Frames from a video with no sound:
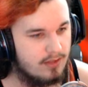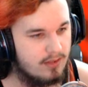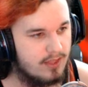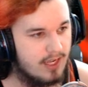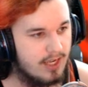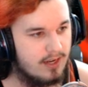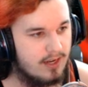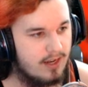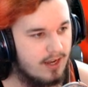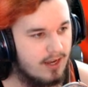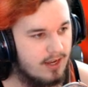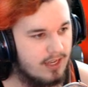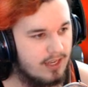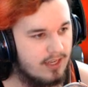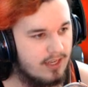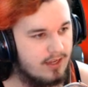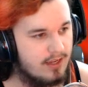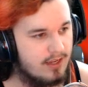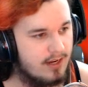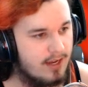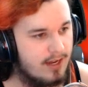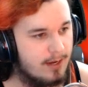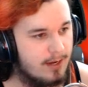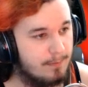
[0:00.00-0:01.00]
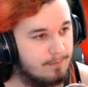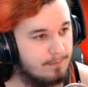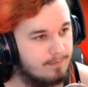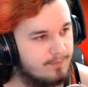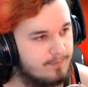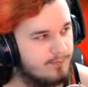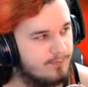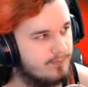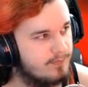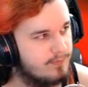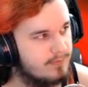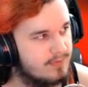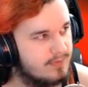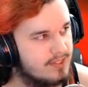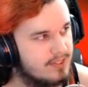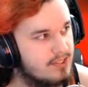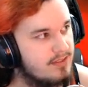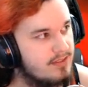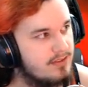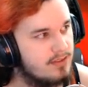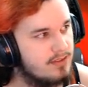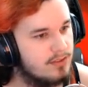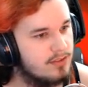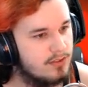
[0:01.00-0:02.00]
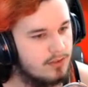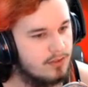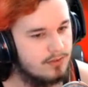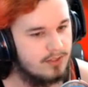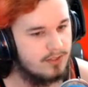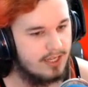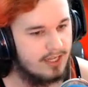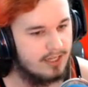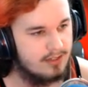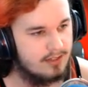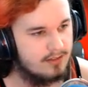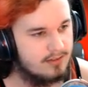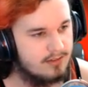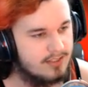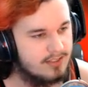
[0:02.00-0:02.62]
then I can um like